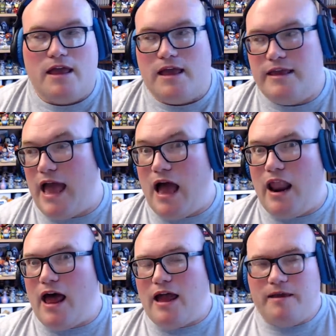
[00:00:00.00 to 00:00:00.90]

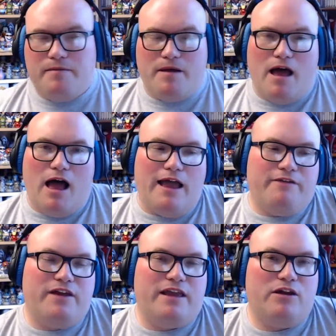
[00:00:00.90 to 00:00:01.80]
Yeah, I
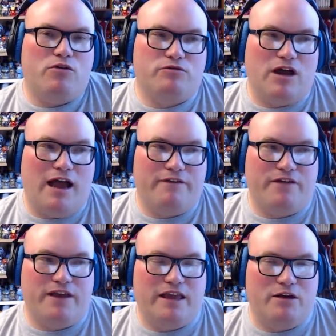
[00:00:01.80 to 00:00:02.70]
think it
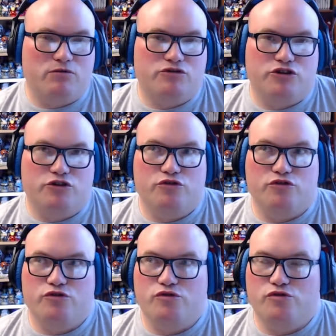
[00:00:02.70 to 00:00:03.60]
will
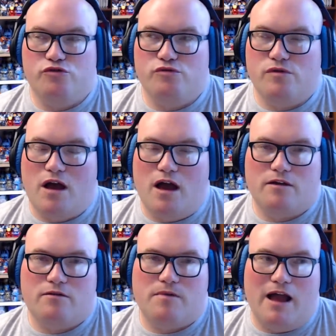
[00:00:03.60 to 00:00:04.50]
do
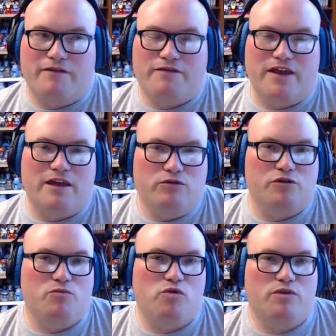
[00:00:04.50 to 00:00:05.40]

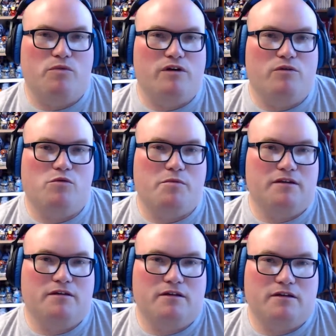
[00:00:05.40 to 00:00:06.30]
more than Wonder
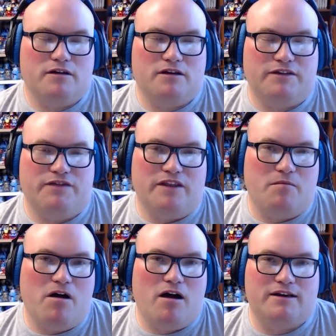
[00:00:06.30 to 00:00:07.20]
Woman, because I think the
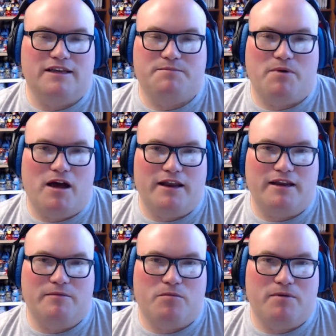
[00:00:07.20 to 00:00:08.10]
marketing's behind
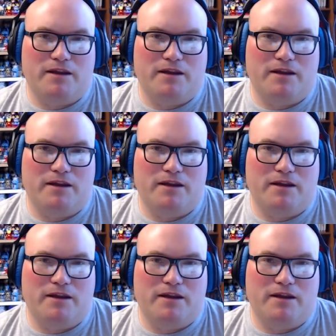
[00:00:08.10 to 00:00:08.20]
it probably.